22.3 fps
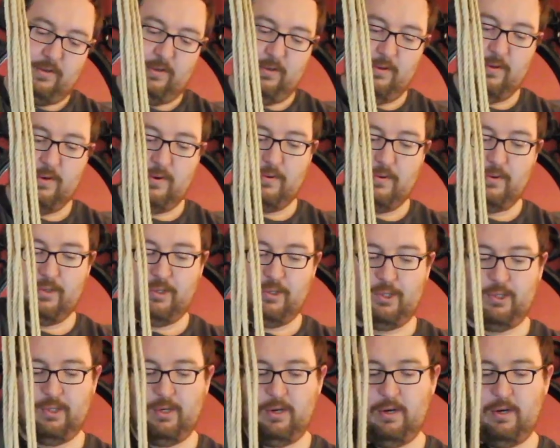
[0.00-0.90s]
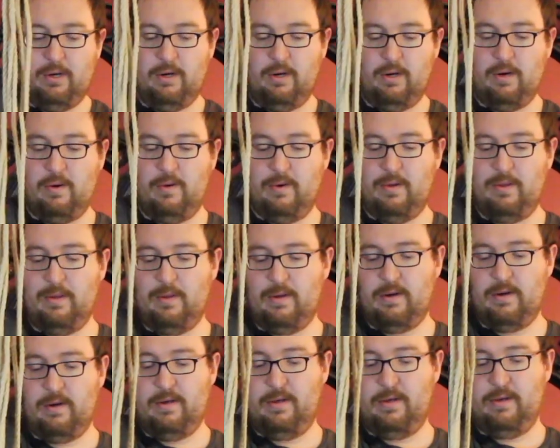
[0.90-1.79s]
knots are in
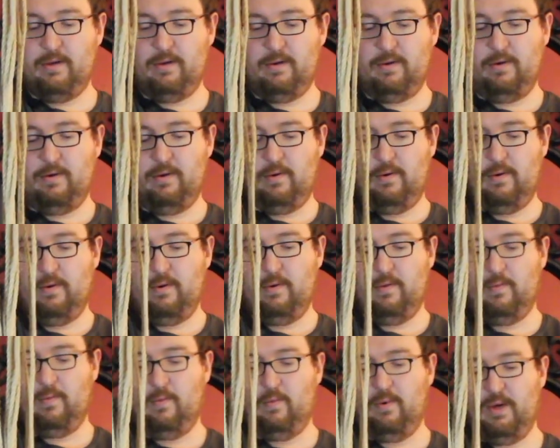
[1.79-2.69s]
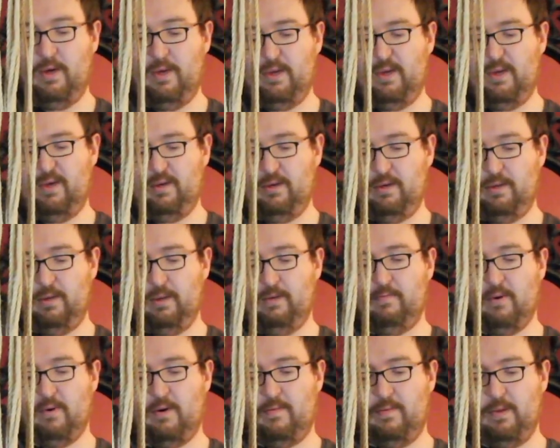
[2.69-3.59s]
line with the
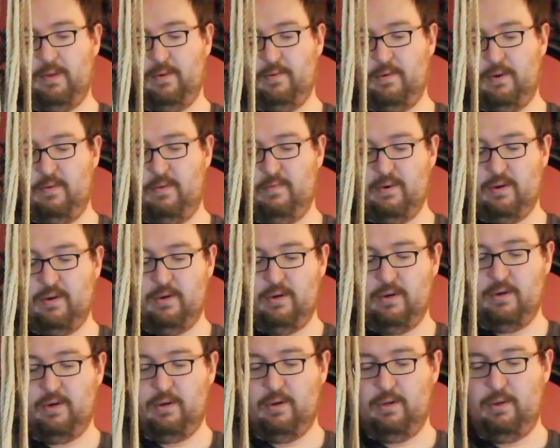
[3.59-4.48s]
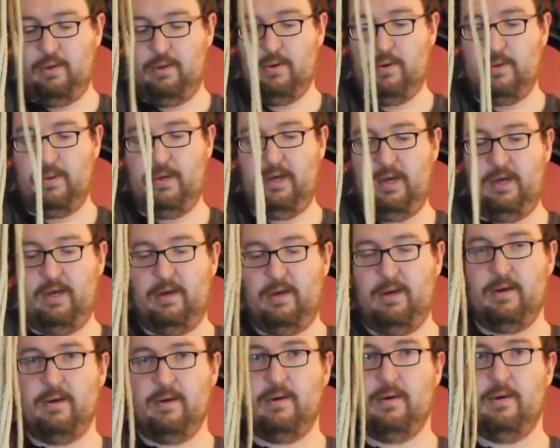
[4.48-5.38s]
bottom of the rope, not the
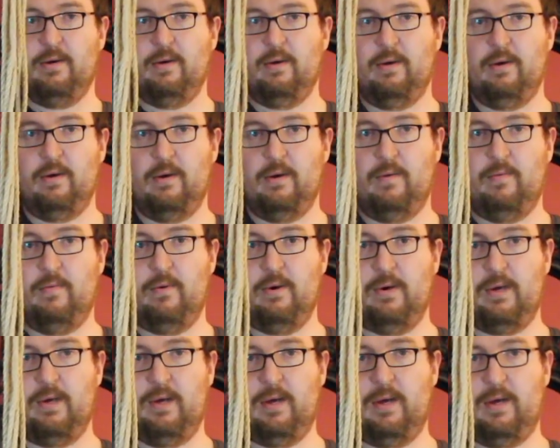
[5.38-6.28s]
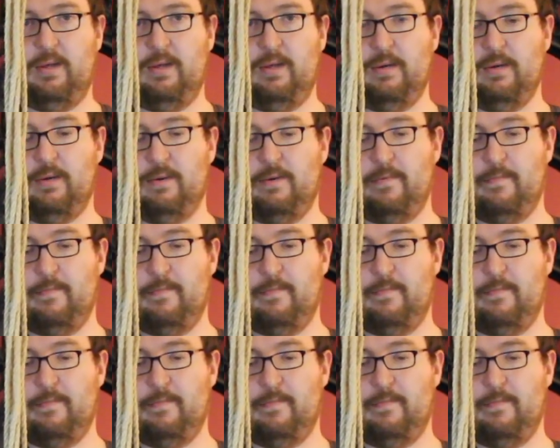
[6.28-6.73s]
working end.